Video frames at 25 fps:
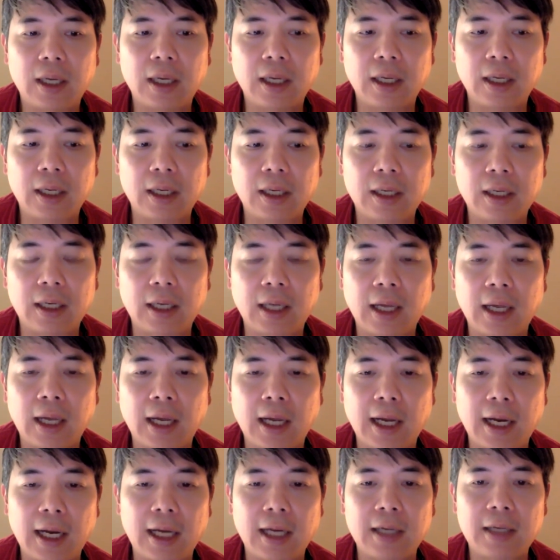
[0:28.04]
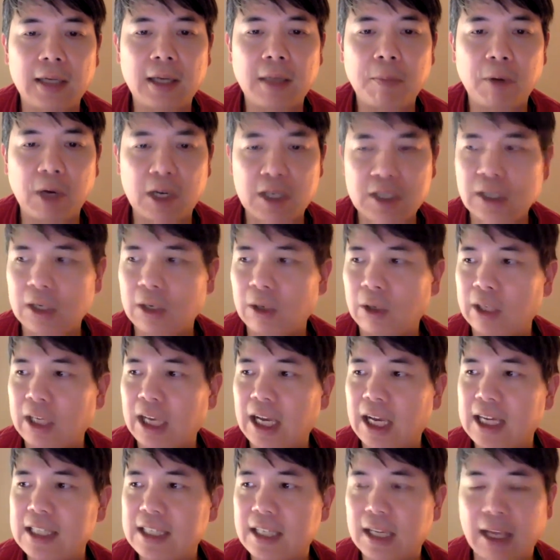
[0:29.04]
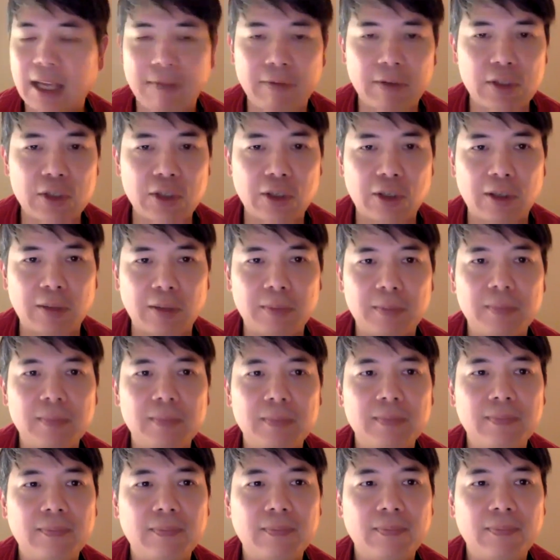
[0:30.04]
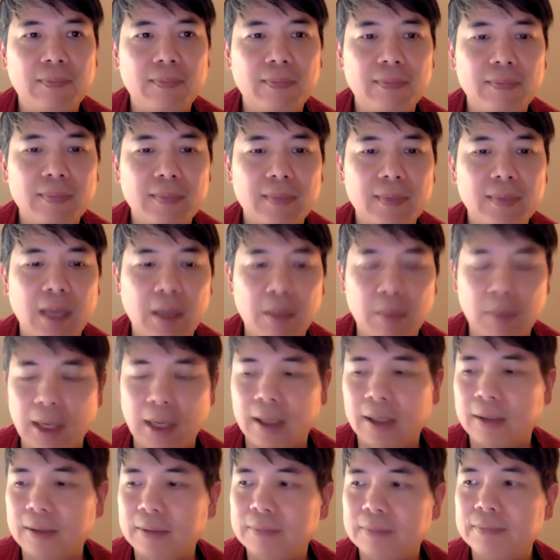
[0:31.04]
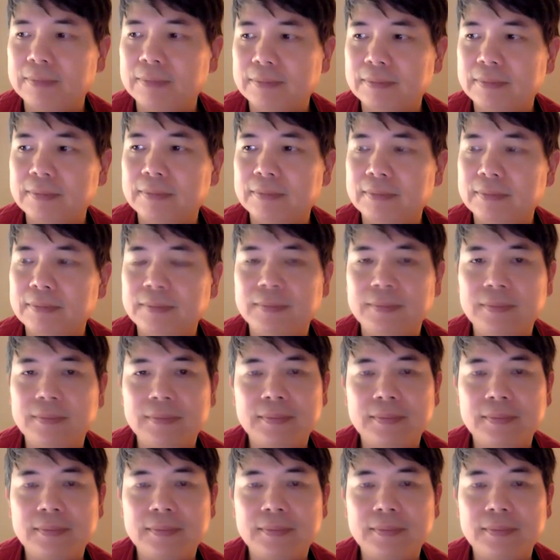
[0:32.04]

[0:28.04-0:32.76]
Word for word: And uh, I praise the Lord that I still have a job. Praise Amen. Lord, job.